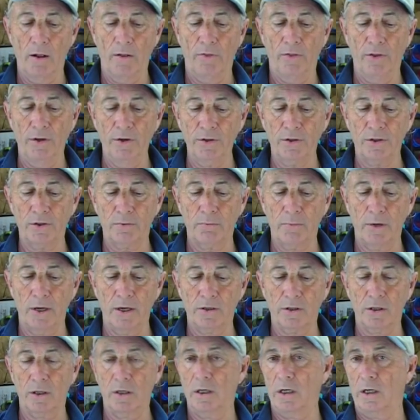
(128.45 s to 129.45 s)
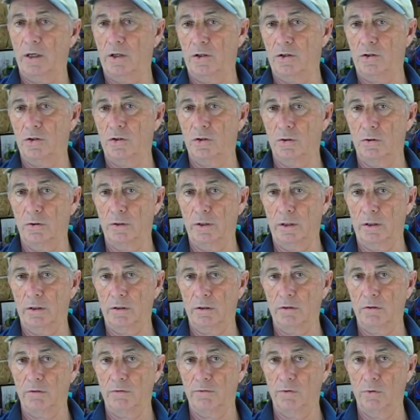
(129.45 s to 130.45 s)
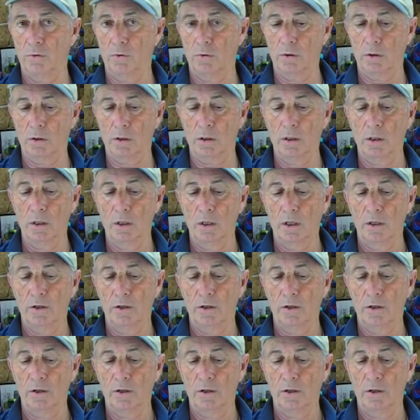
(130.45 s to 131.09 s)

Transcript: This makes a nice joint for